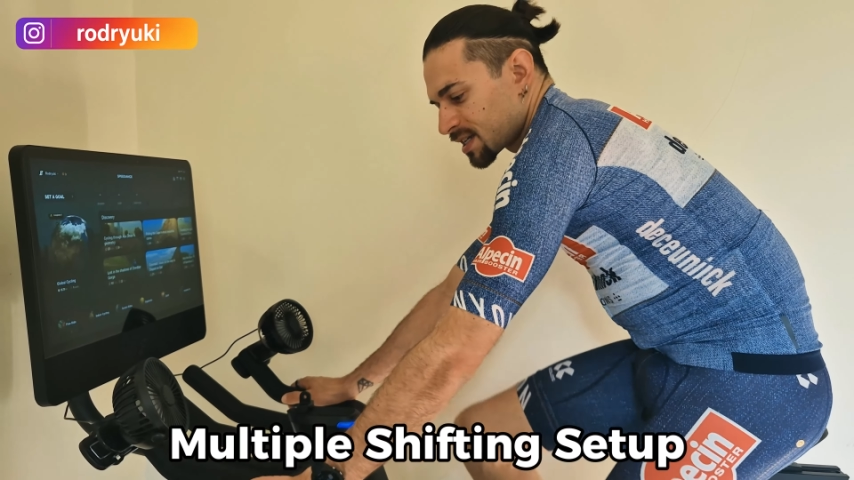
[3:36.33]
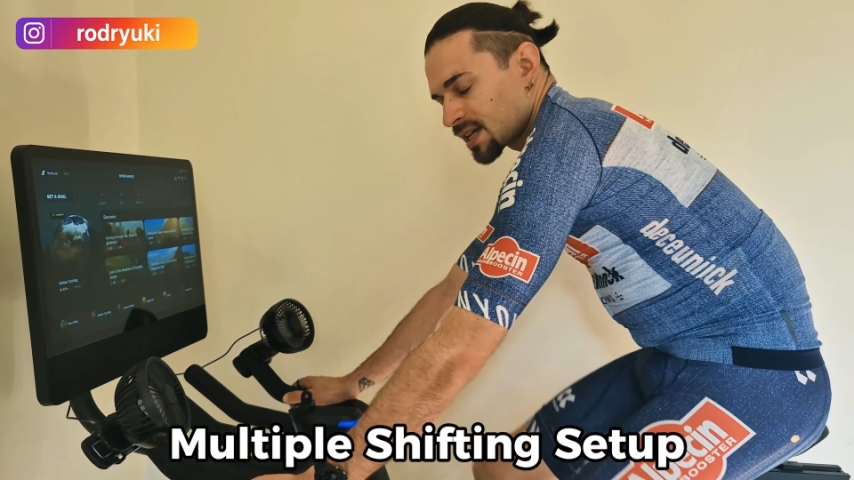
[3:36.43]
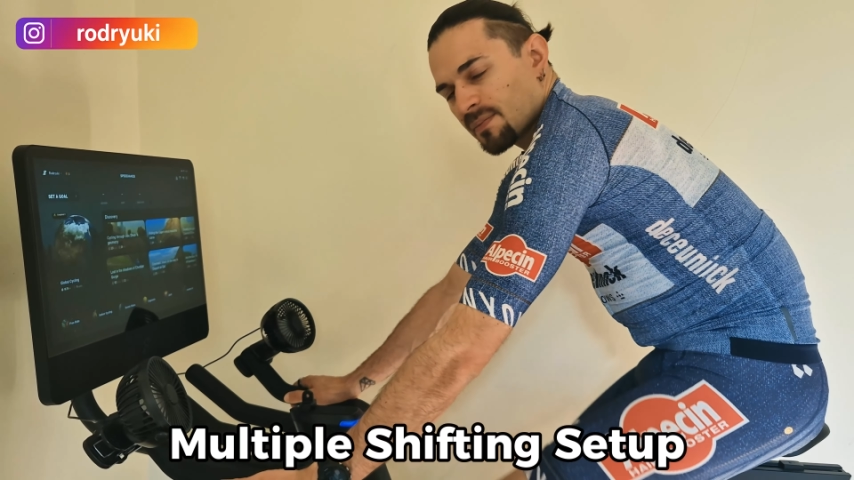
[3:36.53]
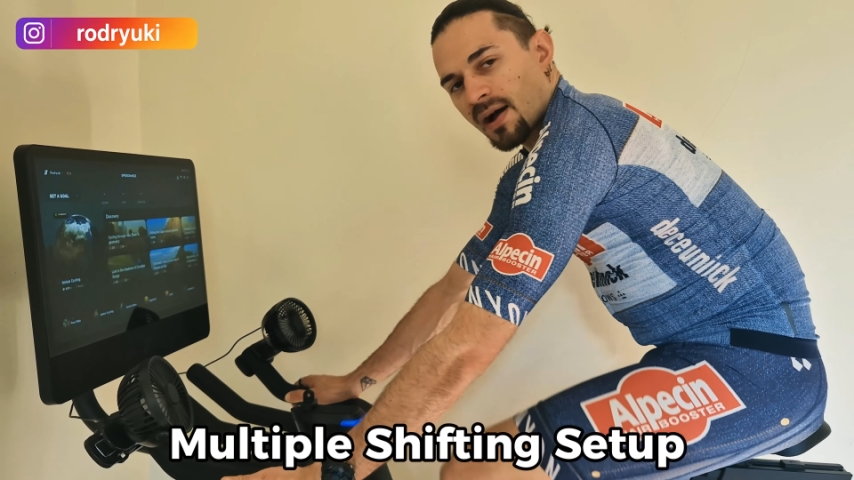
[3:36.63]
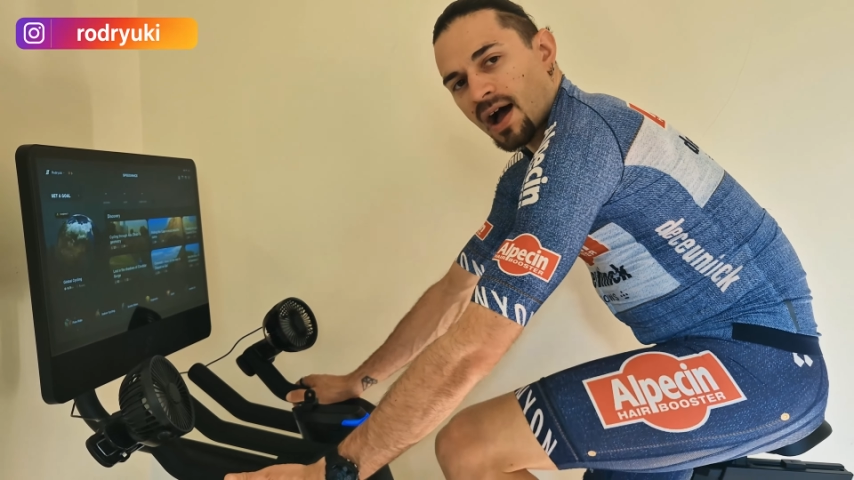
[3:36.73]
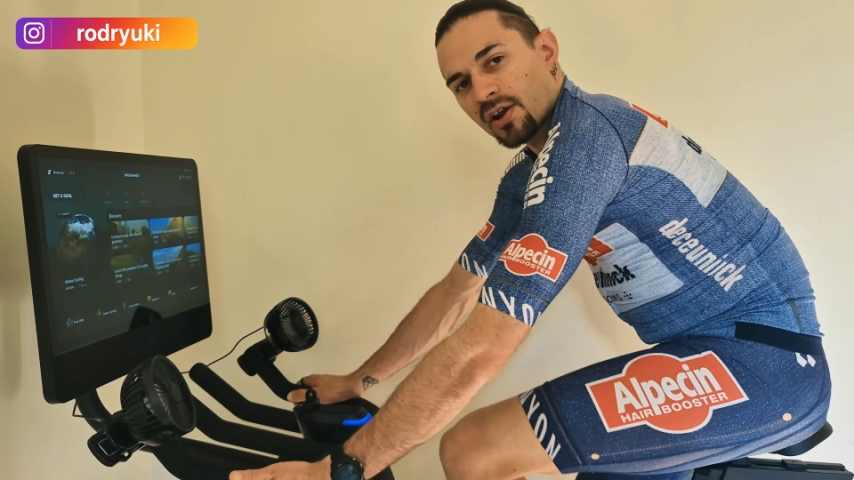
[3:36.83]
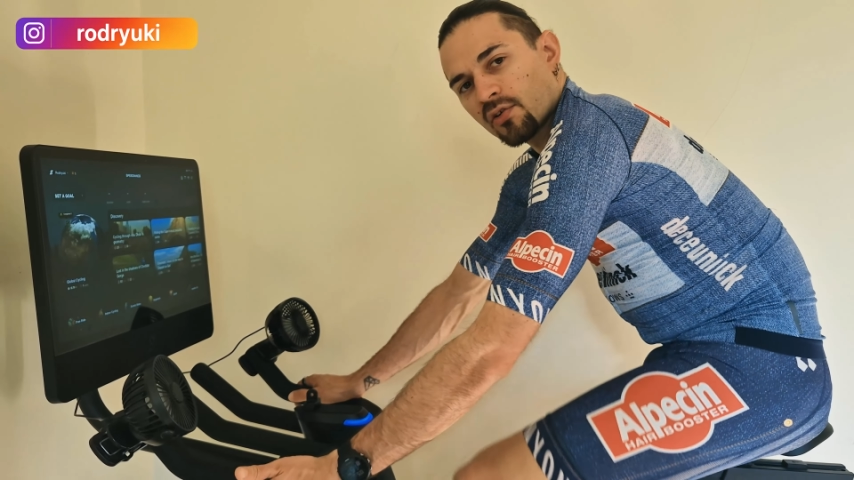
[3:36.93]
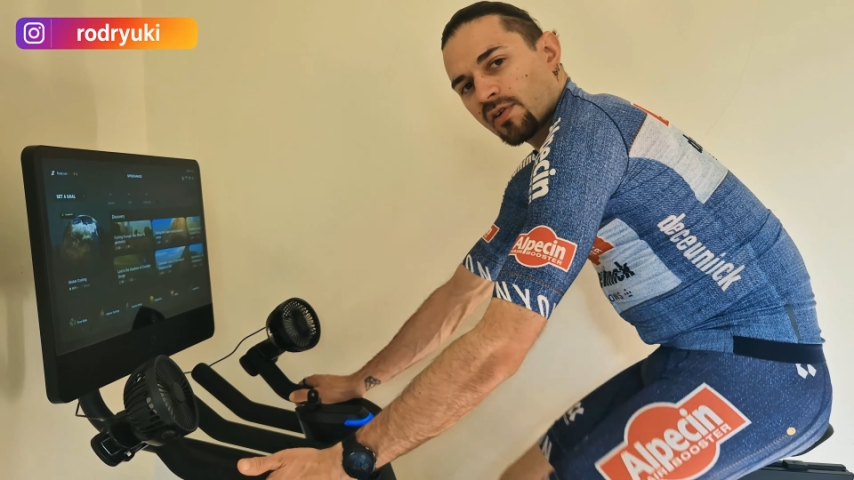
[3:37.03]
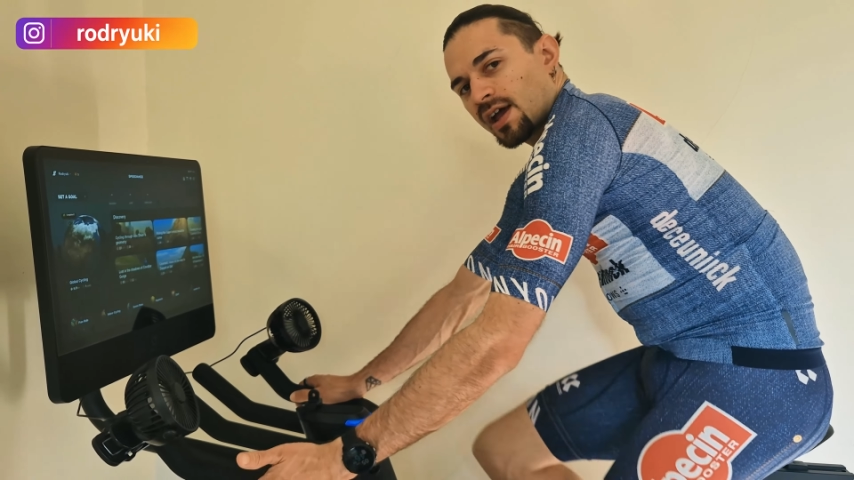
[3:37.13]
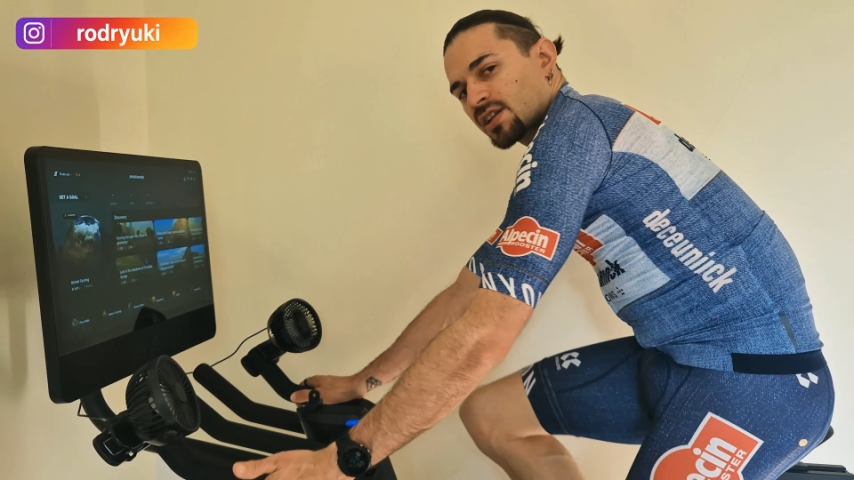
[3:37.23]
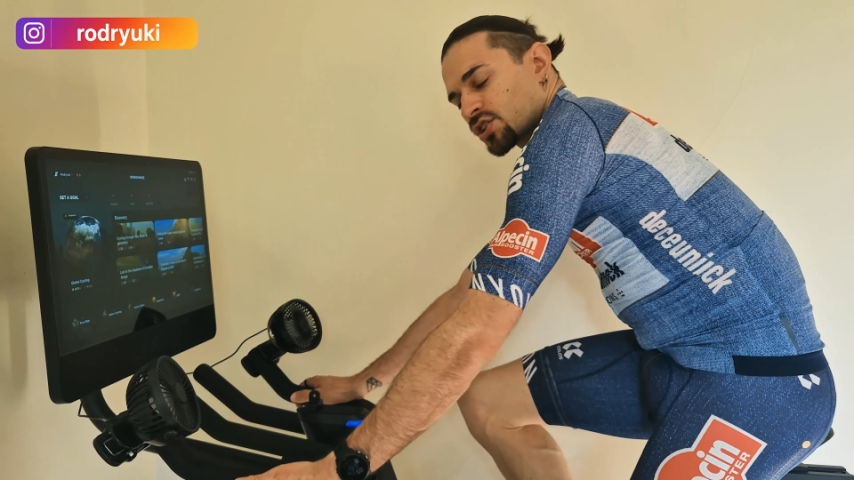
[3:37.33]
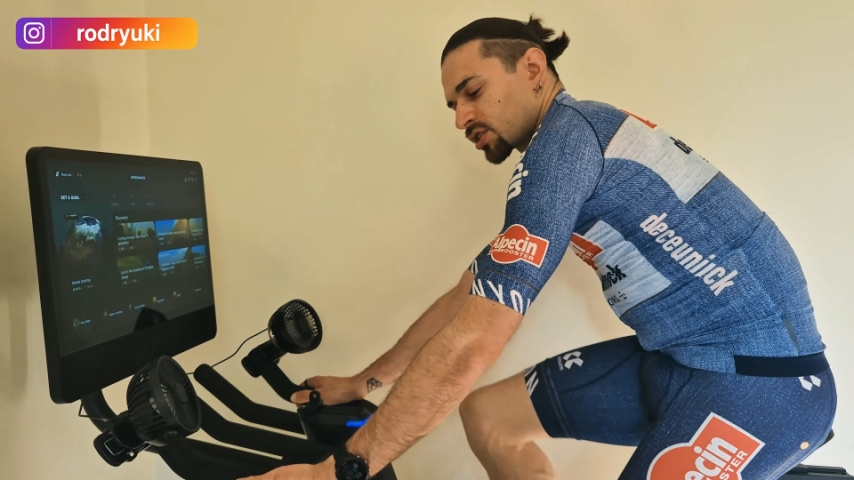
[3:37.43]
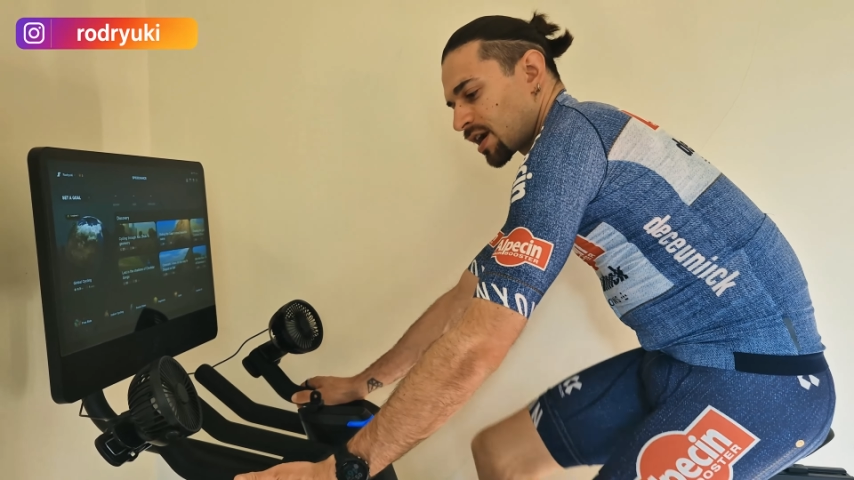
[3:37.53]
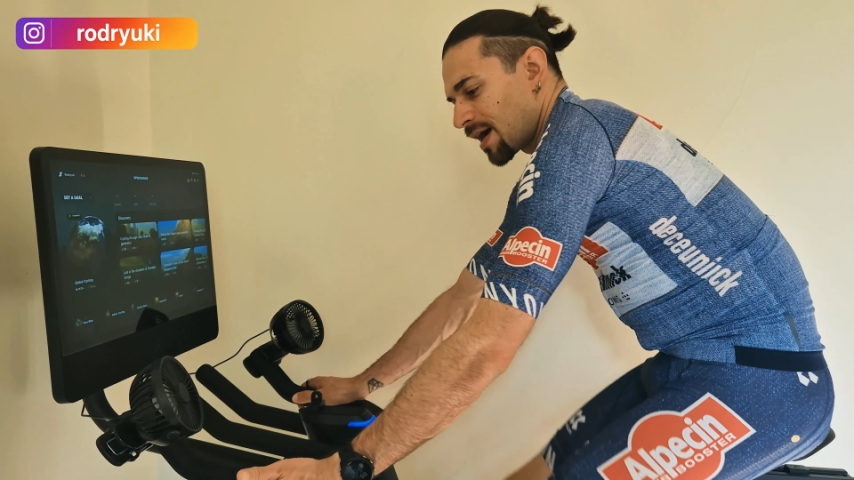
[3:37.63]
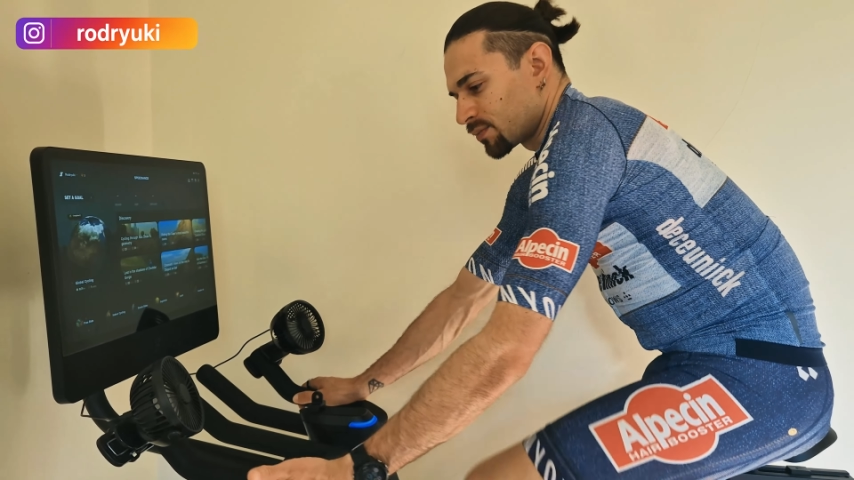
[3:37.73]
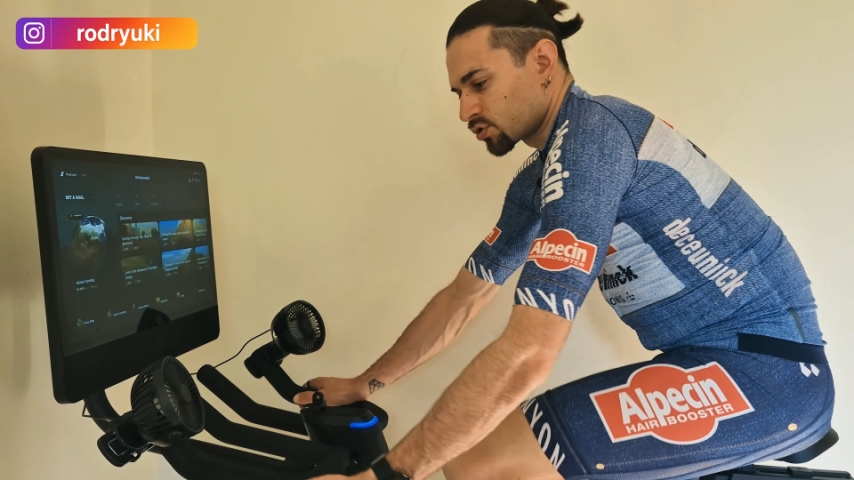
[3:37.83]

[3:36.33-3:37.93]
Shimano and SRAM.